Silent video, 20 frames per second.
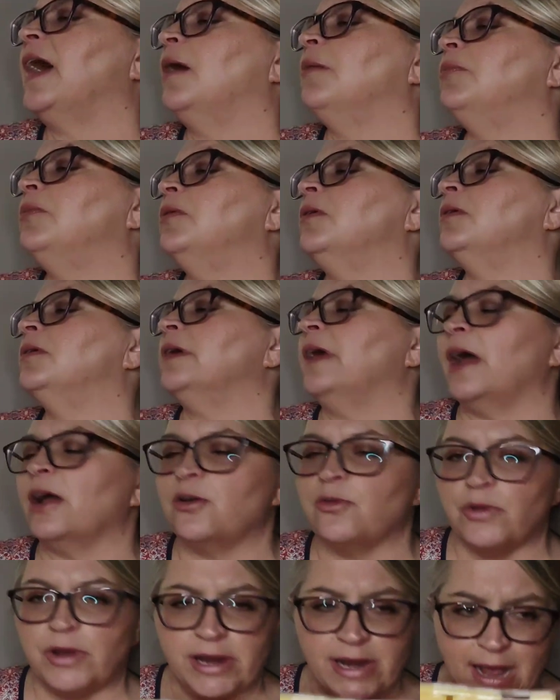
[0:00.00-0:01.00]
the apple? Yeah,
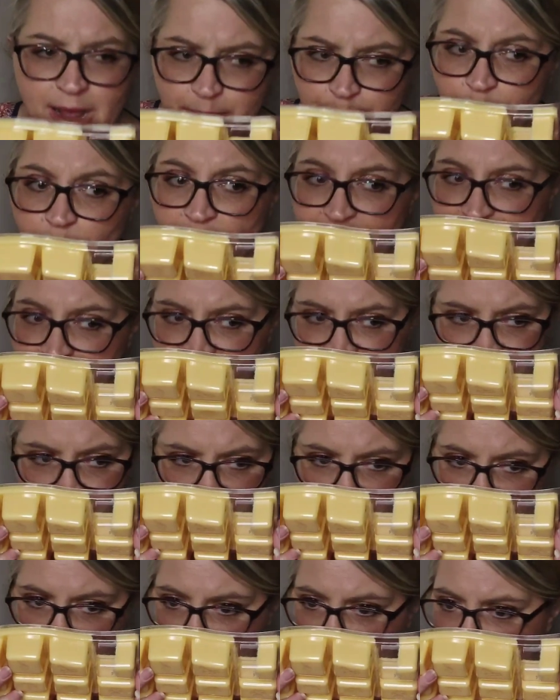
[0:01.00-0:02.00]
green apple. I can
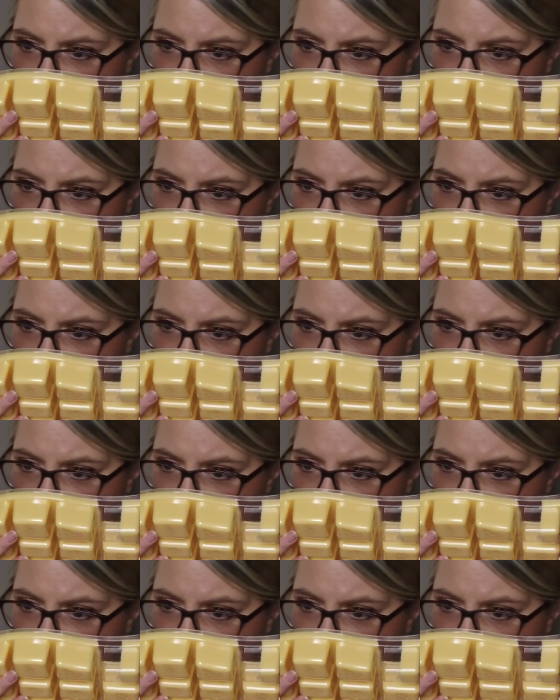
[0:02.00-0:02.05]
smell